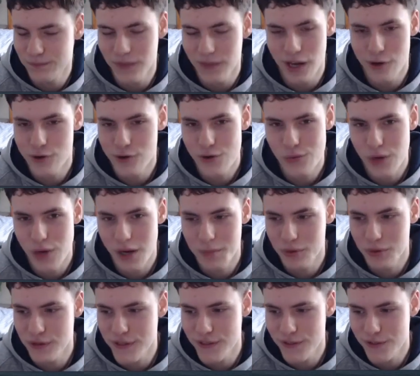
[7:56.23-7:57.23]
I don't know why I
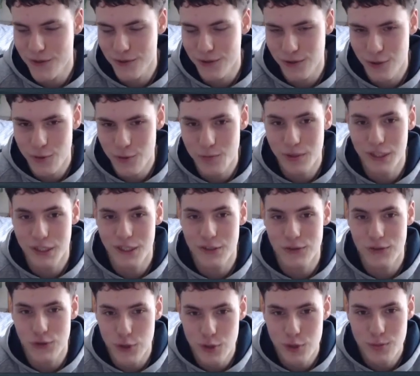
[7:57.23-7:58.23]
put this so low, but the
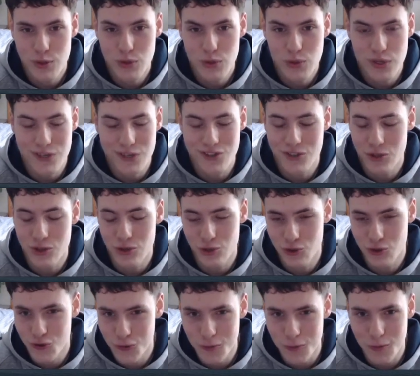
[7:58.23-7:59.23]
terminal is
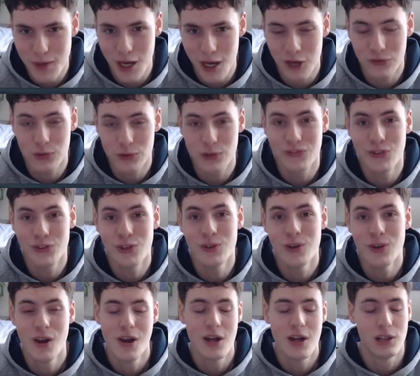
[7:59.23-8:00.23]
super powerful. If
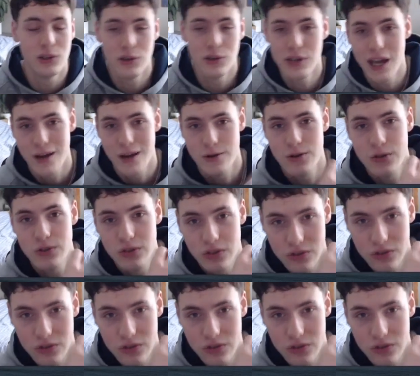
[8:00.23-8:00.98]
you learn how to use the